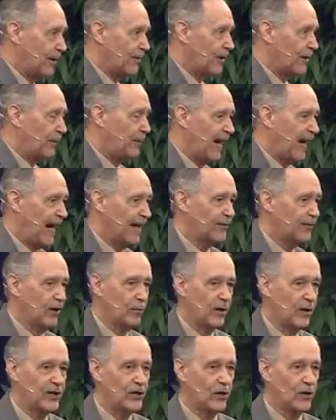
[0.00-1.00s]
the path in
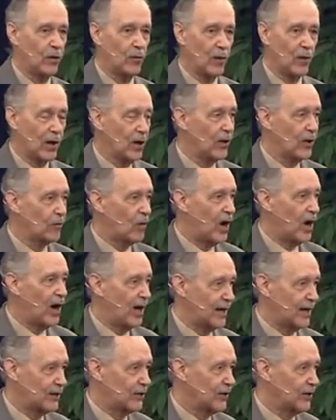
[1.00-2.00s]
which the world
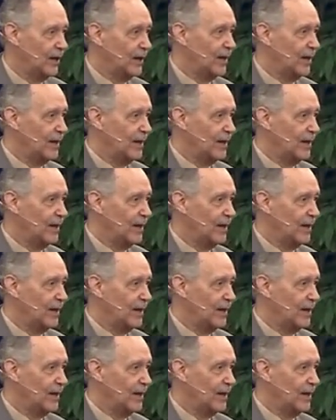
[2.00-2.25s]
walks,